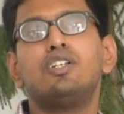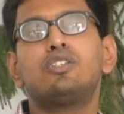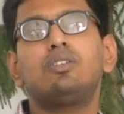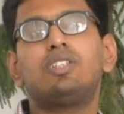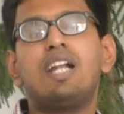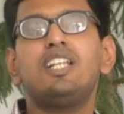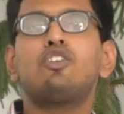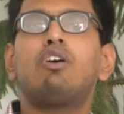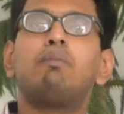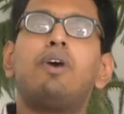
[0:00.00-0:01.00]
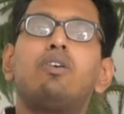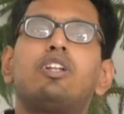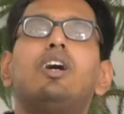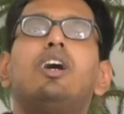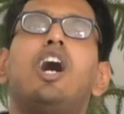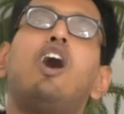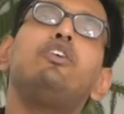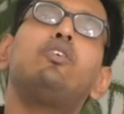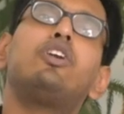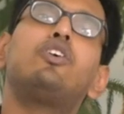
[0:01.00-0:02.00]
So that is all about how
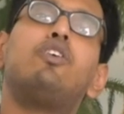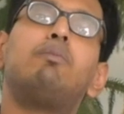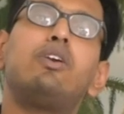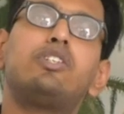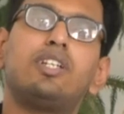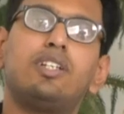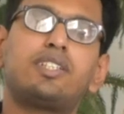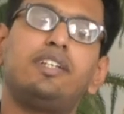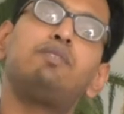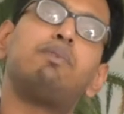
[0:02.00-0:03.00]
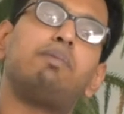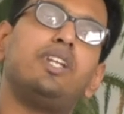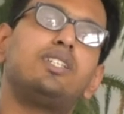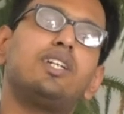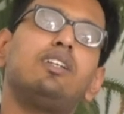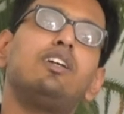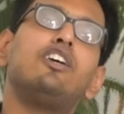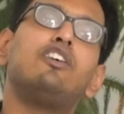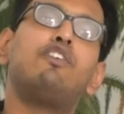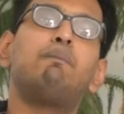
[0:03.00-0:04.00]
you could go about general studies preparation
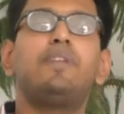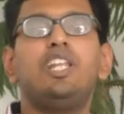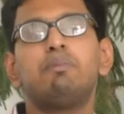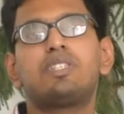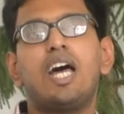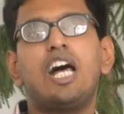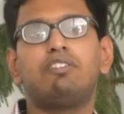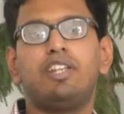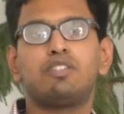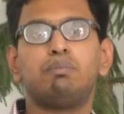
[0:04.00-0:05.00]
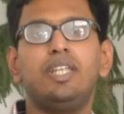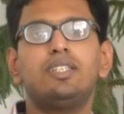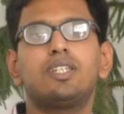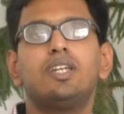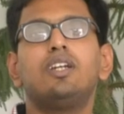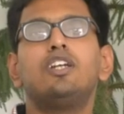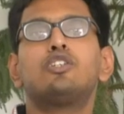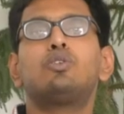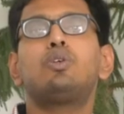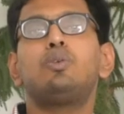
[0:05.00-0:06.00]
for prelims as well as mains.
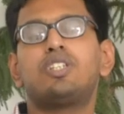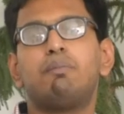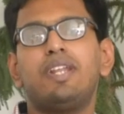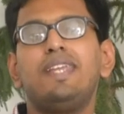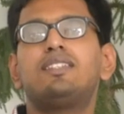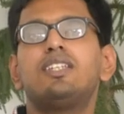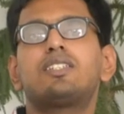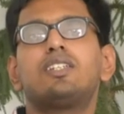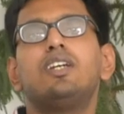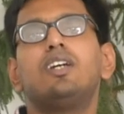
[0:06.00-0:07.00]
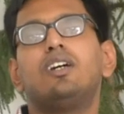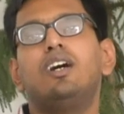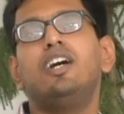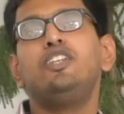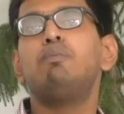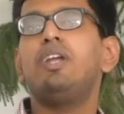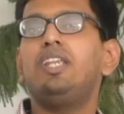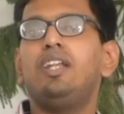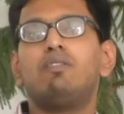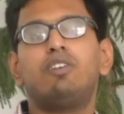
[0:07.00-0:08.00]
So to summarize this, you may
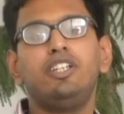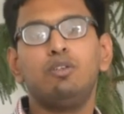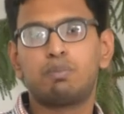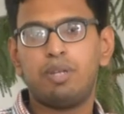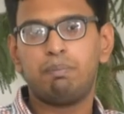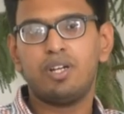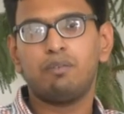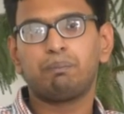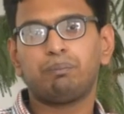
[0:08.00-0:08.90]
need a one newspaper,